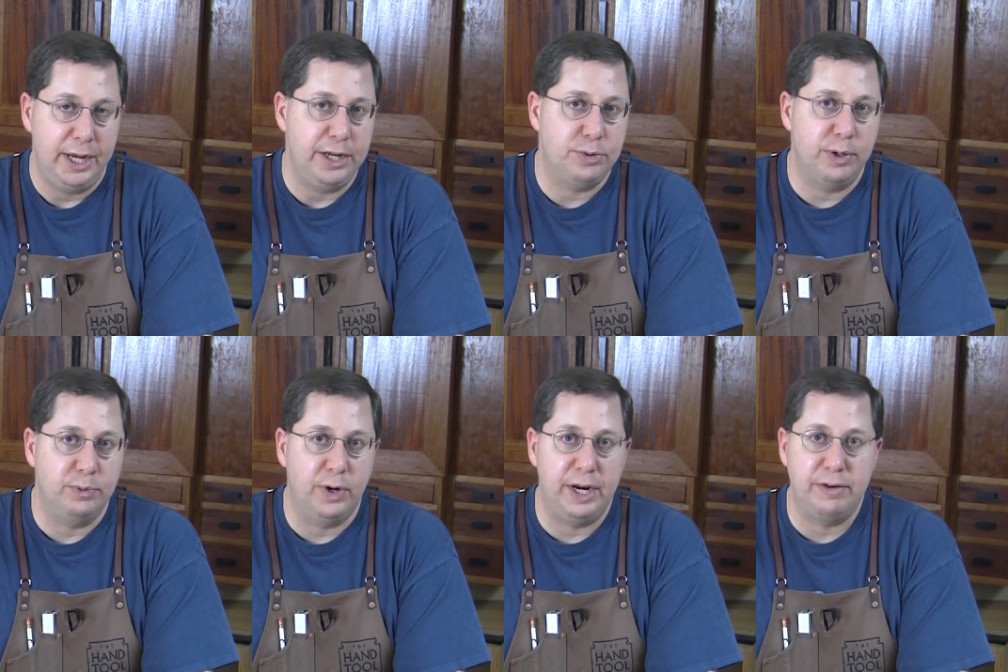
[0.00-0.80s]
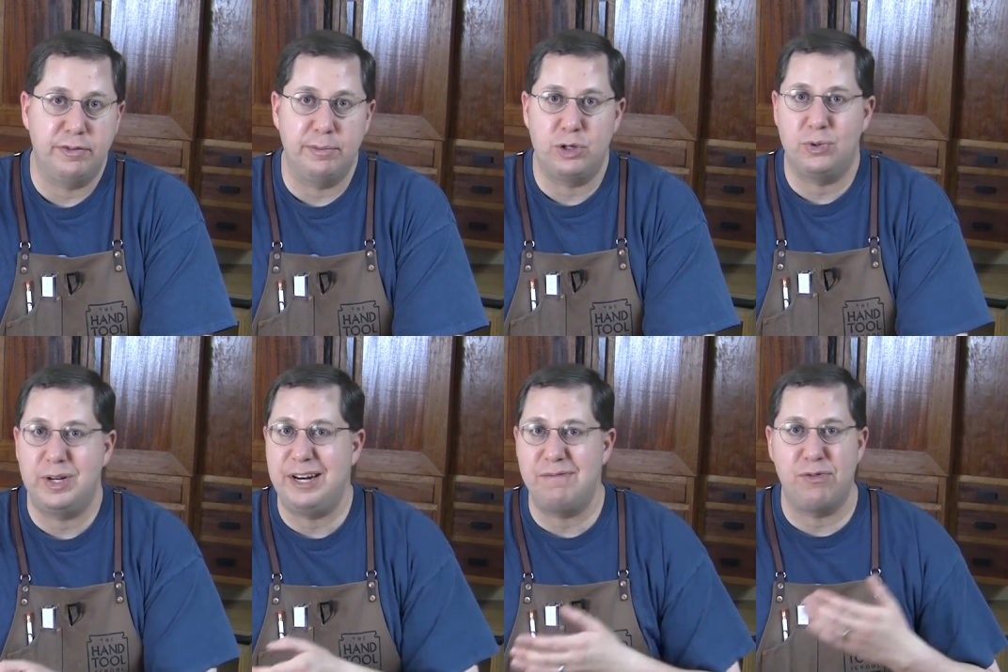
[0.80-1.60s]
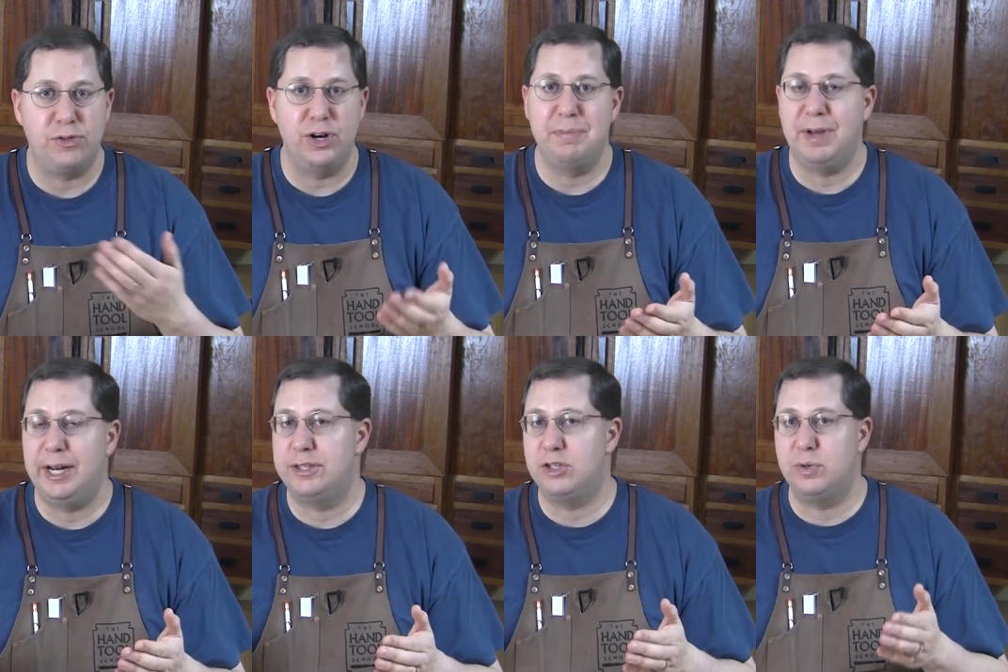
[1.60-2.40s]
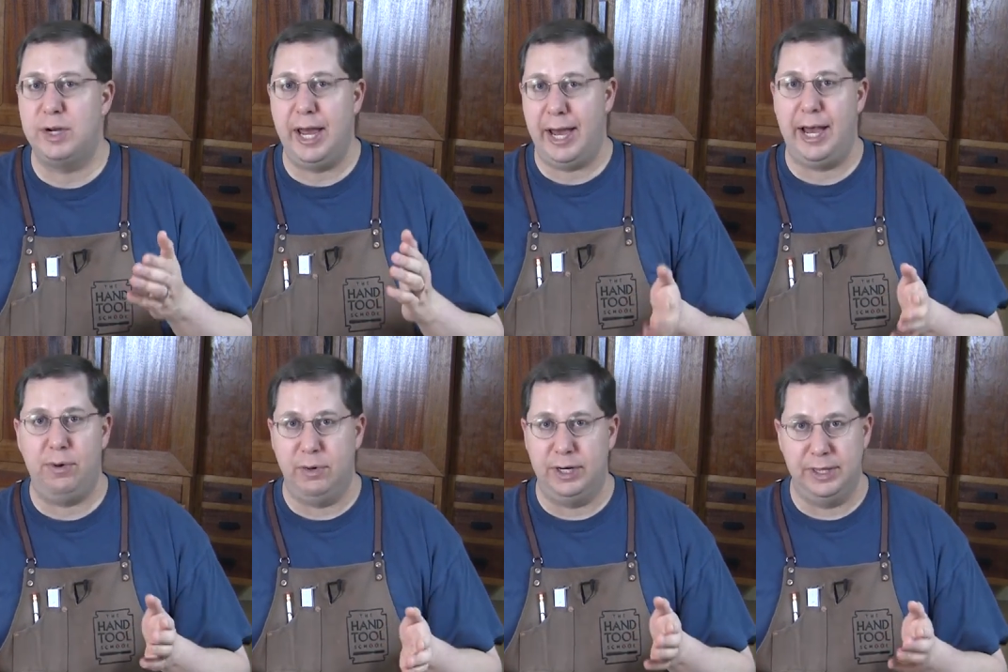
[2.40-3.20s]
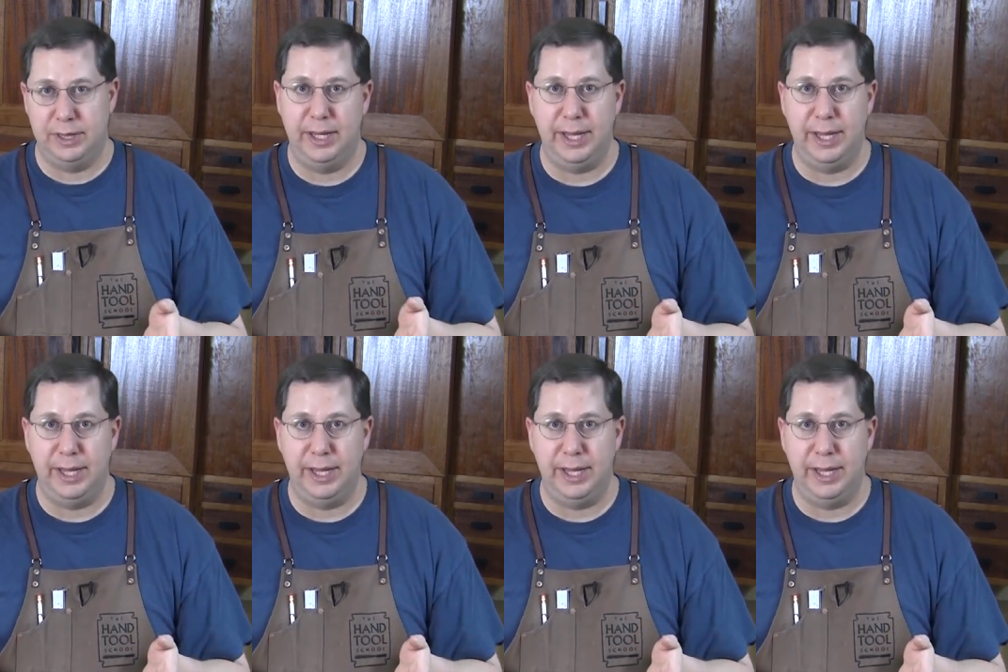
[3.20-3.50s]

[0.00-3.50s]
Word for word: each one running from between 30 minutes to an hour in